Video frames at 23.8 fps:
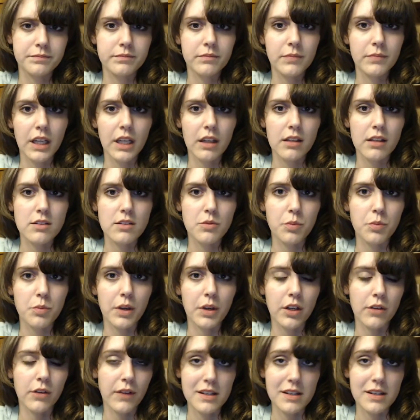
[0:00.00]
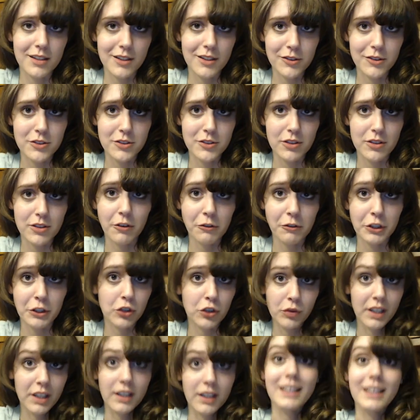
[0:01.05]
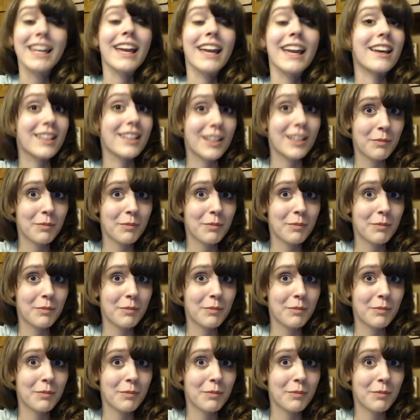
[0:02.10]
because when you're facing Utsuro, you really can't